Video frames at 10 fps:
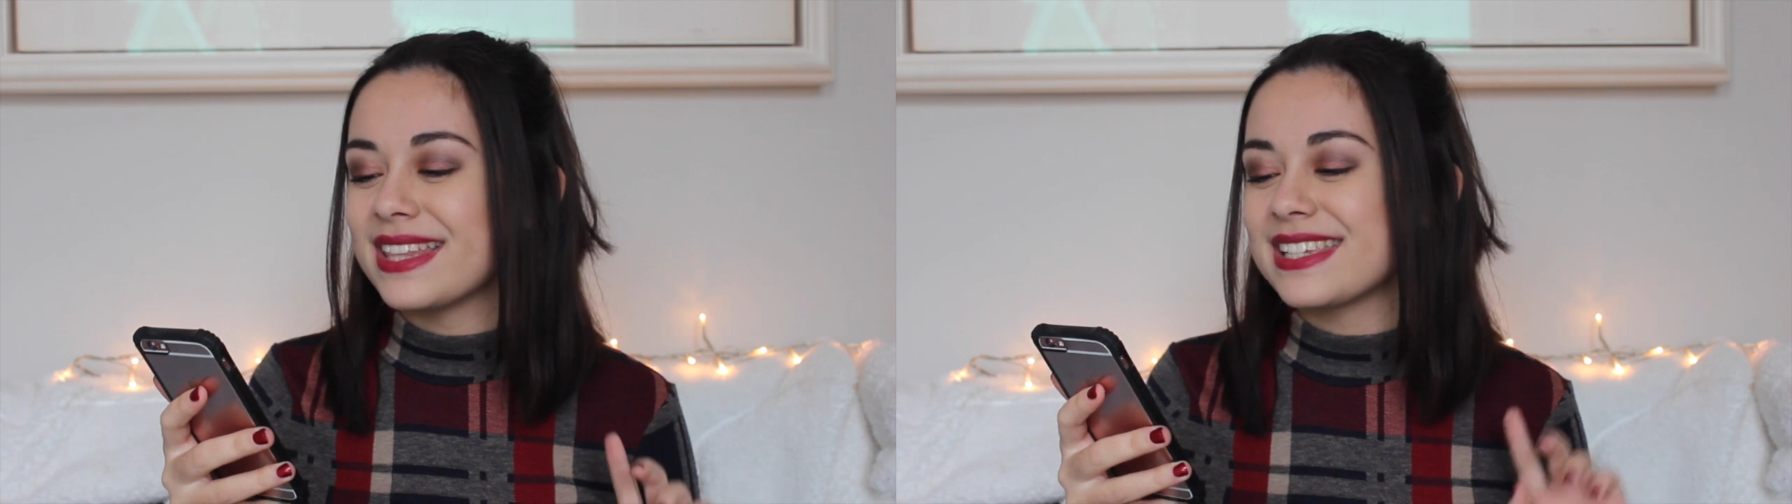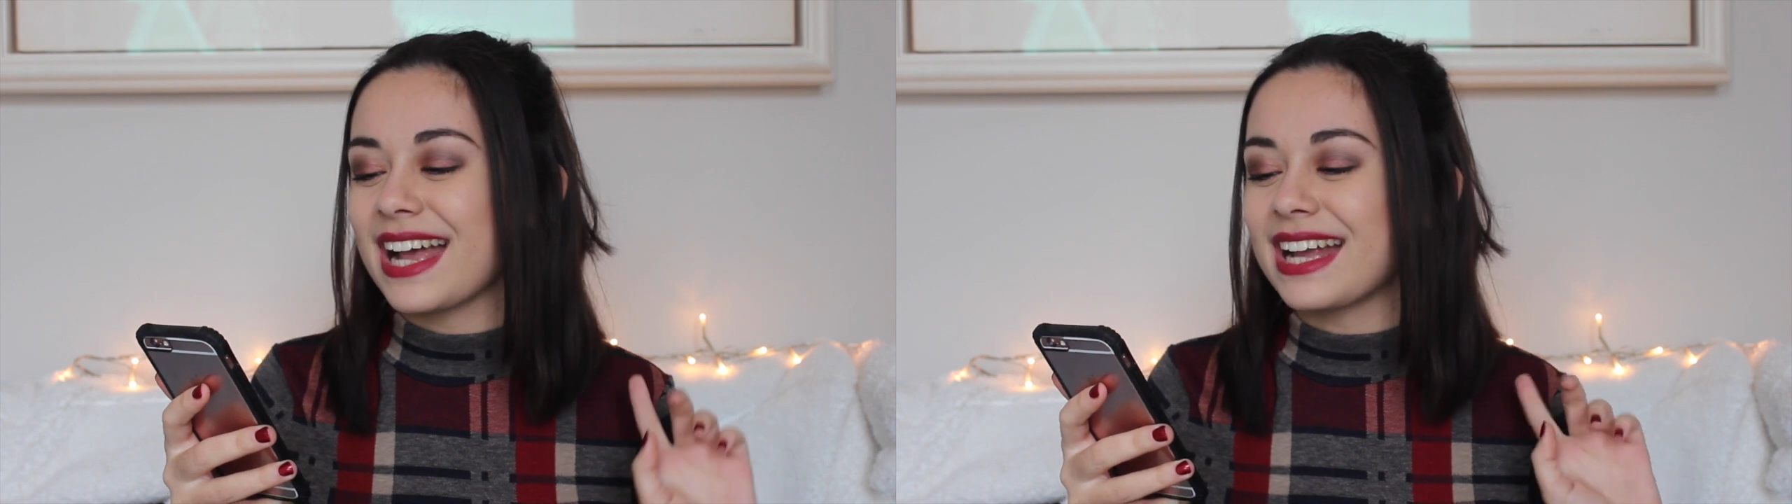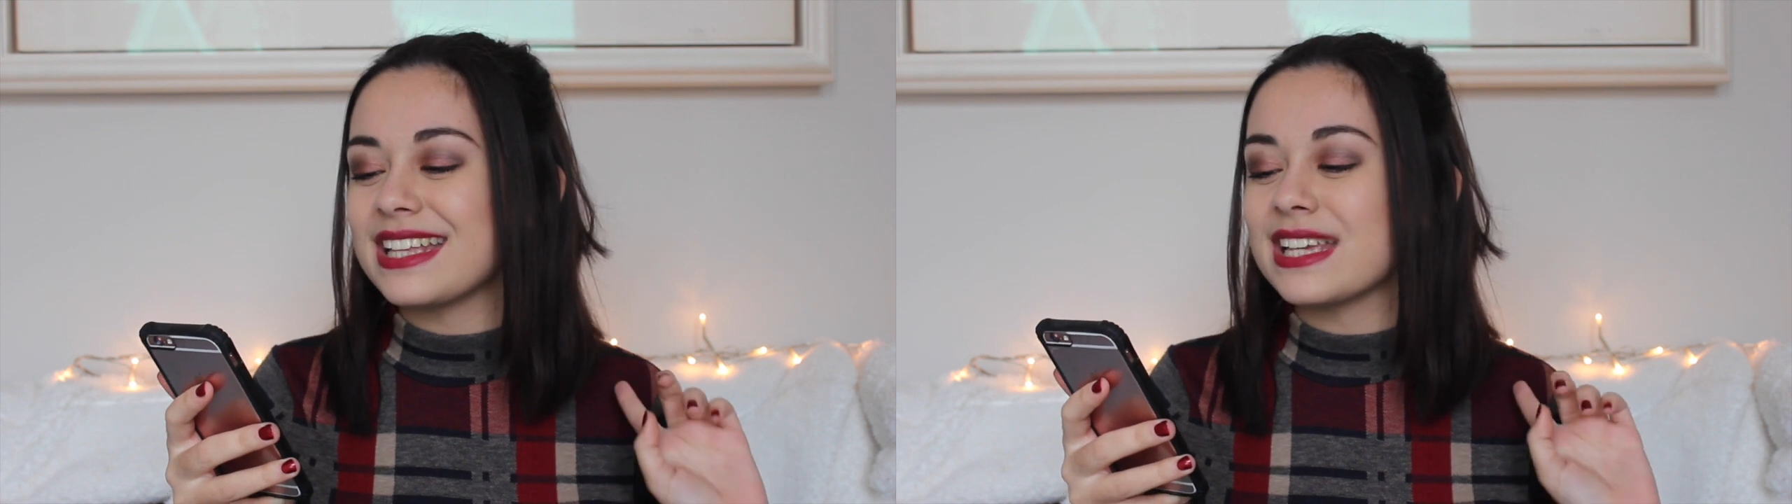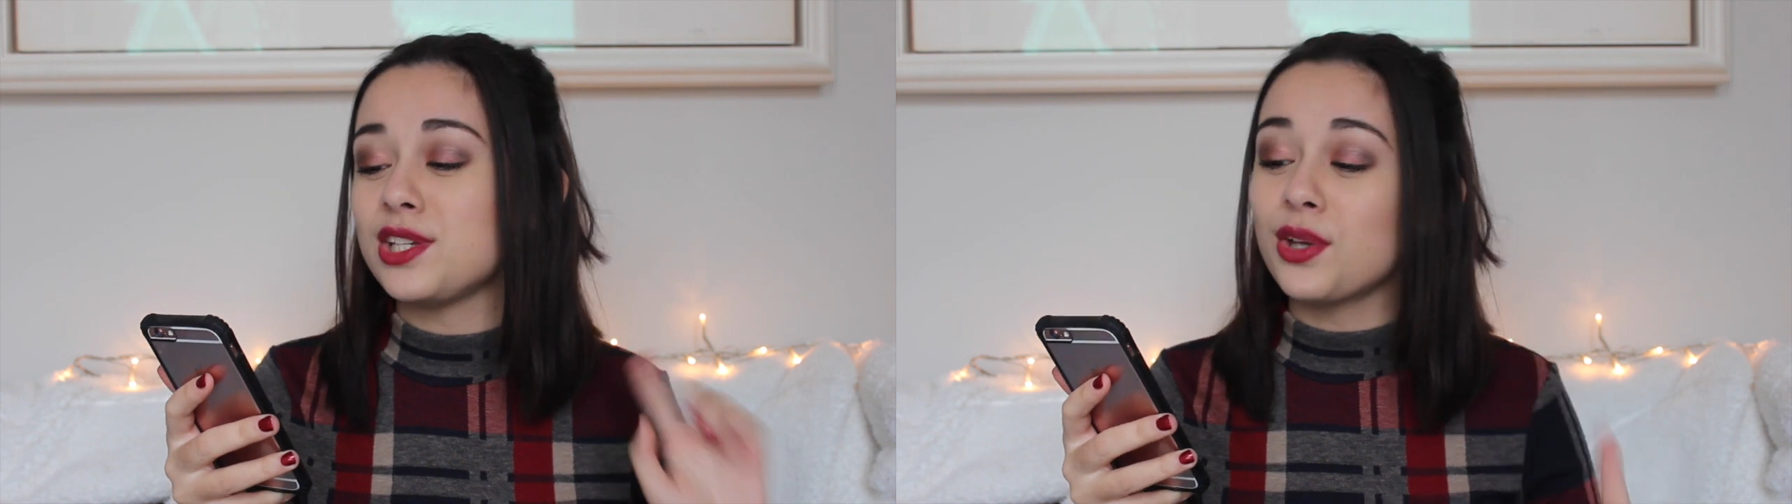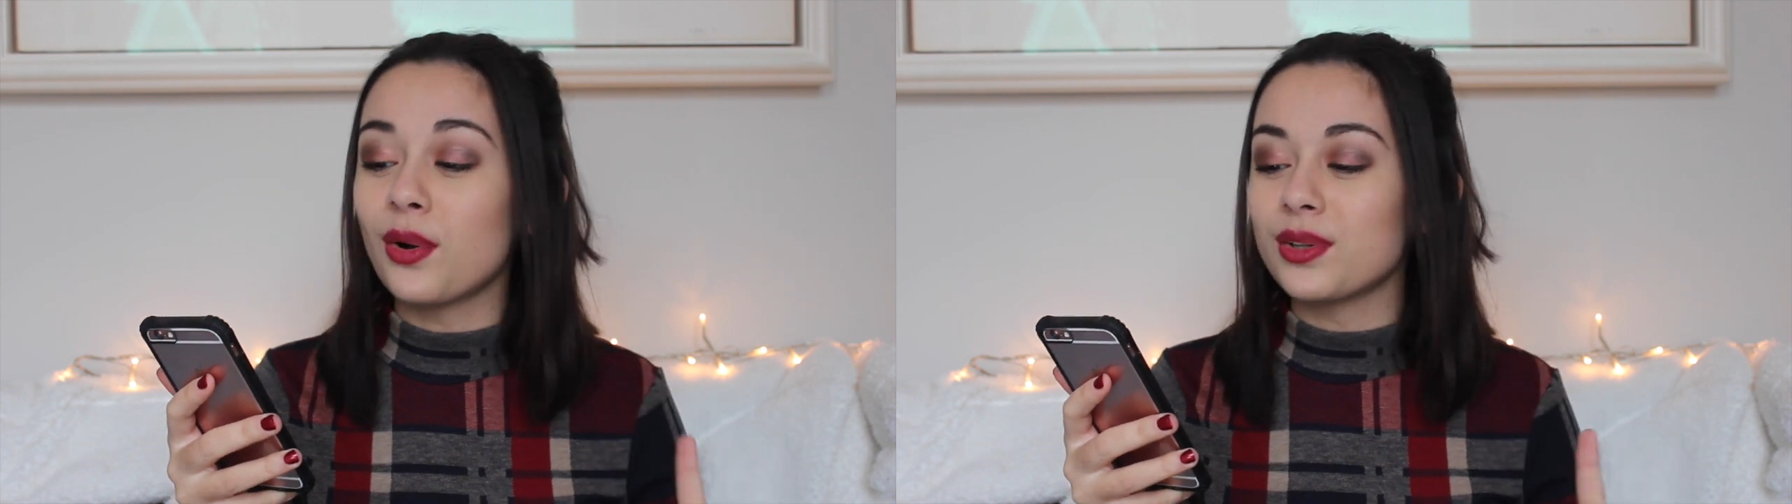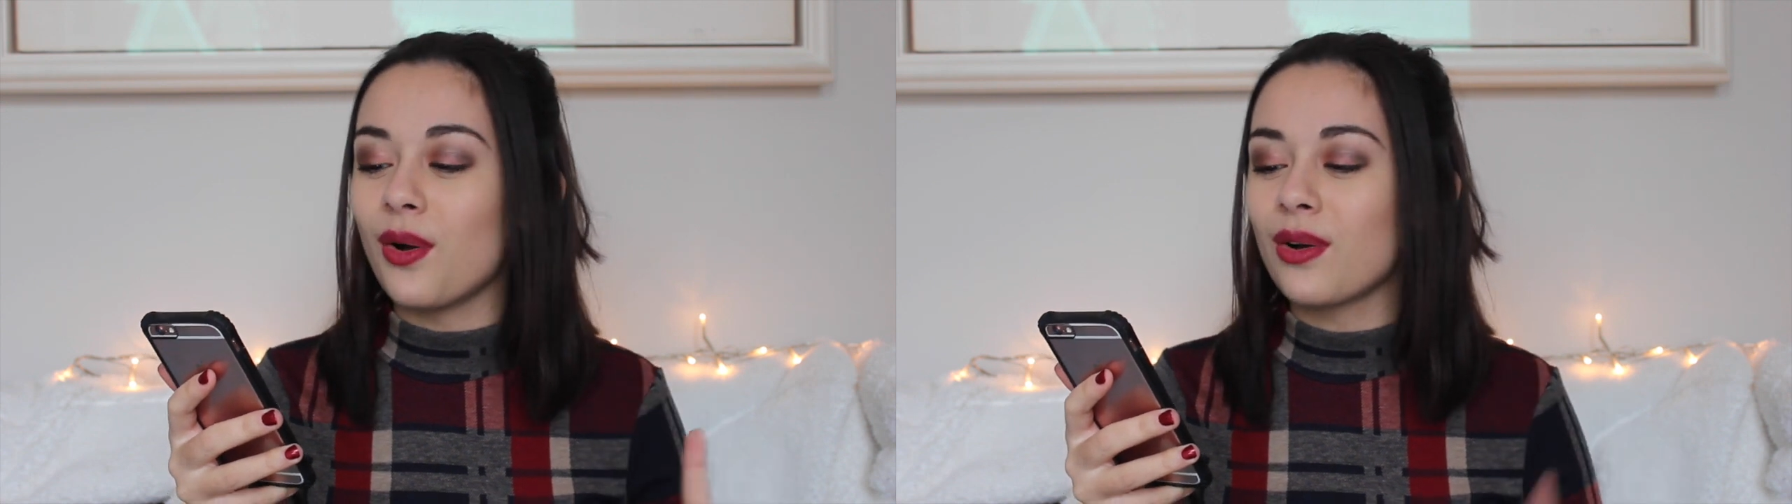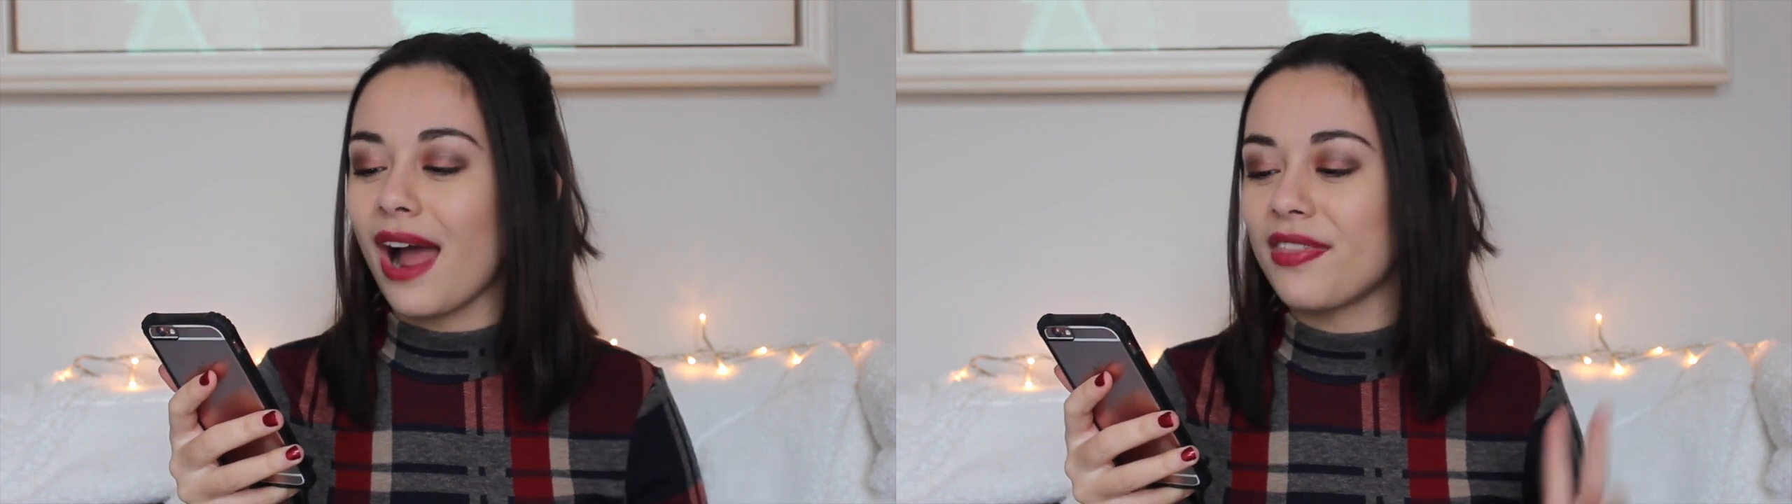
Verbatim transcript: The second is Yog Nog,